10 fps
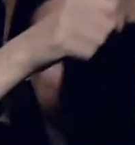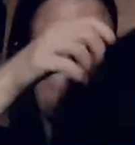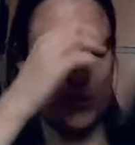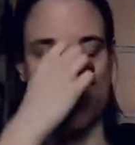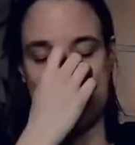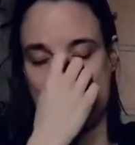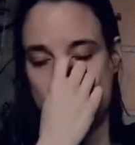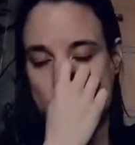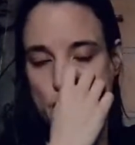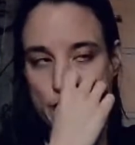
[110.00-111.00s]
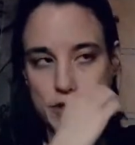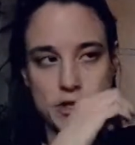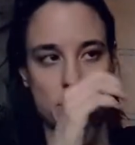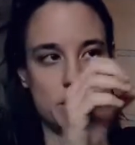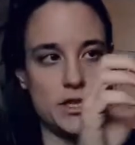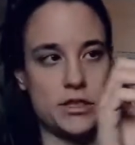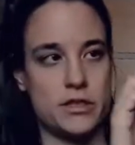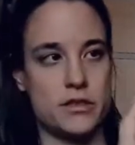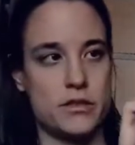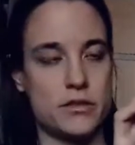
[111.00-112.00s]
is also like an
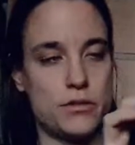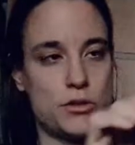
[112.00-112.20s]
oversized